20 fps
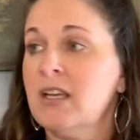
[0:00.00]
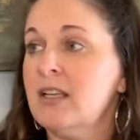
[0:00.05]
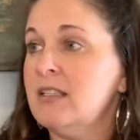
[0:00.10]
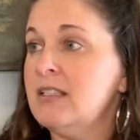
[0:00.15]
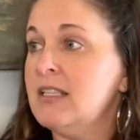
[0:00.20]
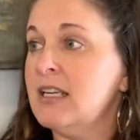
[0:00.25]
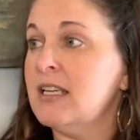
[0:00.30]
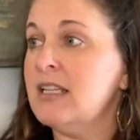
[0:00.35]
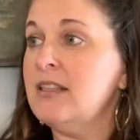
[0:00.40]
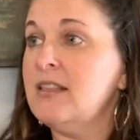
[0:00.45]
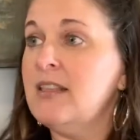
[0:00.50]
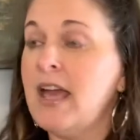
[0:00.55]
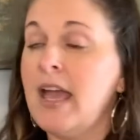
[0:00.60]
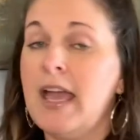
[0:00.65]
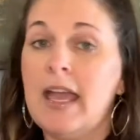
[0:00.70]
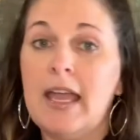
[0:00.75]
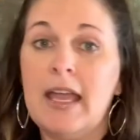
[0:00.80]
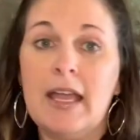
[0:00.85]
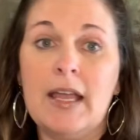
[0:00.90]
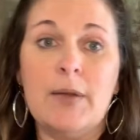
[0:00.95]
Did
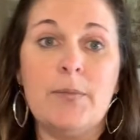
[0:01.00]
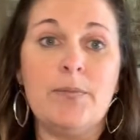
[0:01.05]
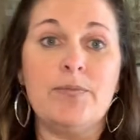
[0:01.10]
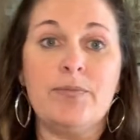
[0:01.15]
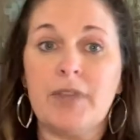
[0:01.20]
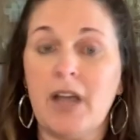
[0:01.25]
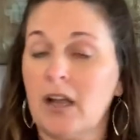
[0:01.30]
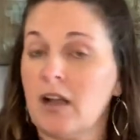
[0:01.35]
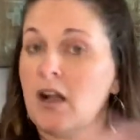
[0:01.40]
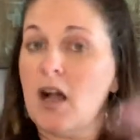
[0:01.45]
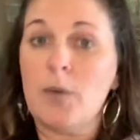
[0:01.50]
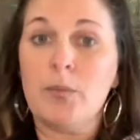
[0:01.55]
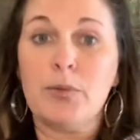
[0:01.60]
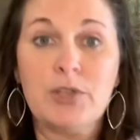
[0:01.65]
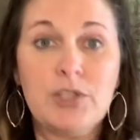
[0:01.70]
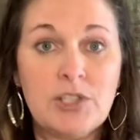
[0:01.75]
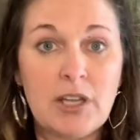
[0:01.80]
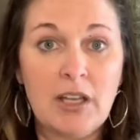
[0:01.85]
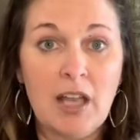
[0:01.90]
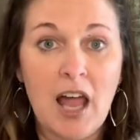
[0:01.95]
they
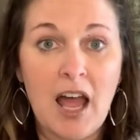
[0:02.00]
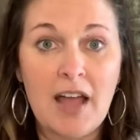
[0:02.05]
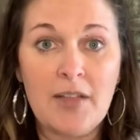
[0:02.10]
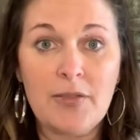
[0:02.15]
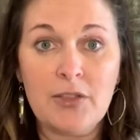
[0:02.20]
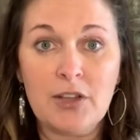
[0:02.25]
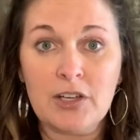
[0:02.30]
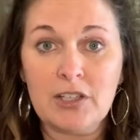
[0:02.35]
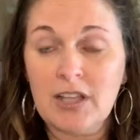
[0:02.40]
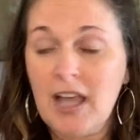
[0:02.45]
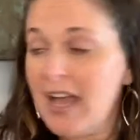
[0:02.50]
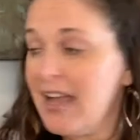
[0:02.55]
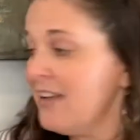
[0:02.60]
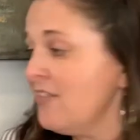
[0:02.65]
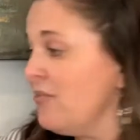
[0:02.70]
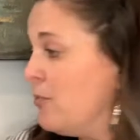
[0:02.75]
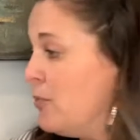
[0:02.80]
accomplish a lot in their life,